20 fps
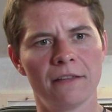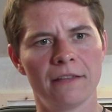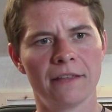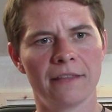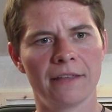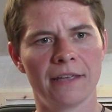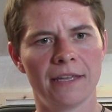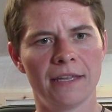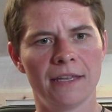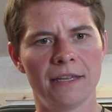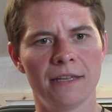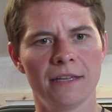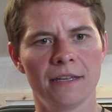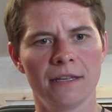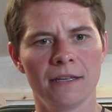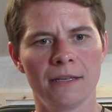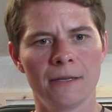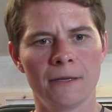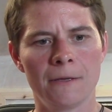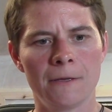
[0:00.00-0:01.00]
that they
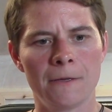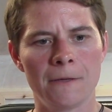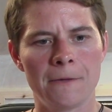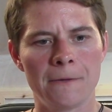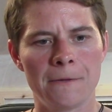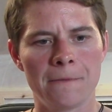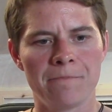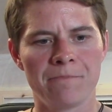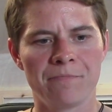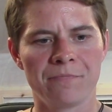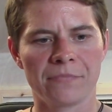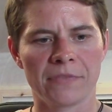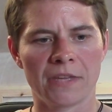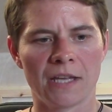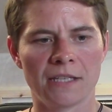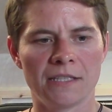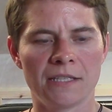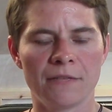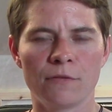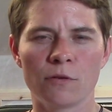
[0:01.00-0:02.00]

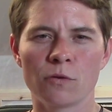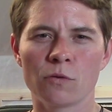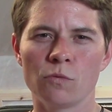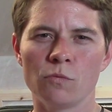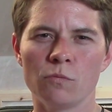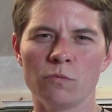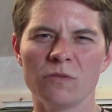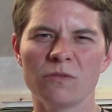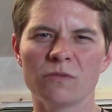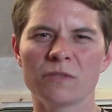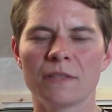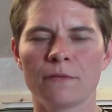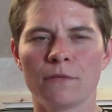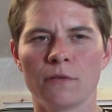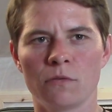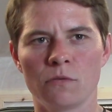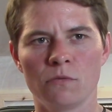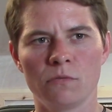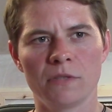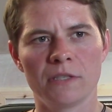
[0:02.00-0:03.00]
had not
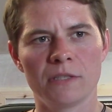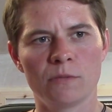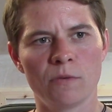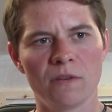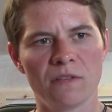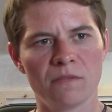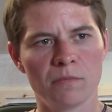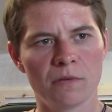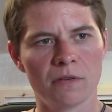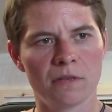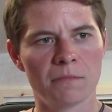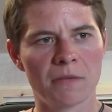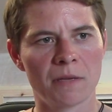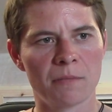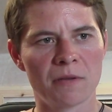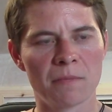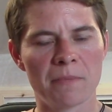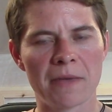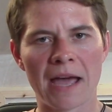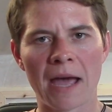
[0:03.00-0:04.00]
difficulties with, but
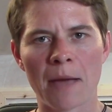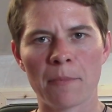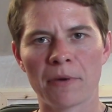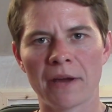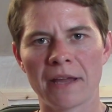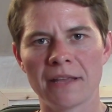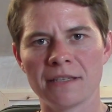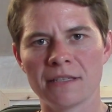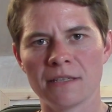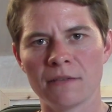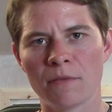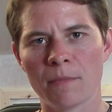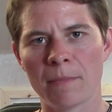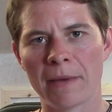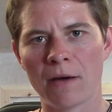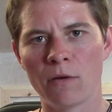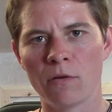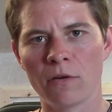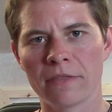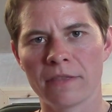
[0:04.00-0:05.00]
maybe a bit apprehensive
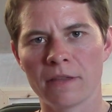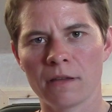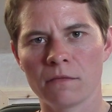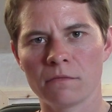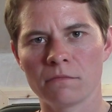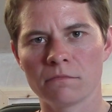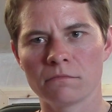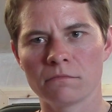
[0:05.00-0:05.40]
about. I think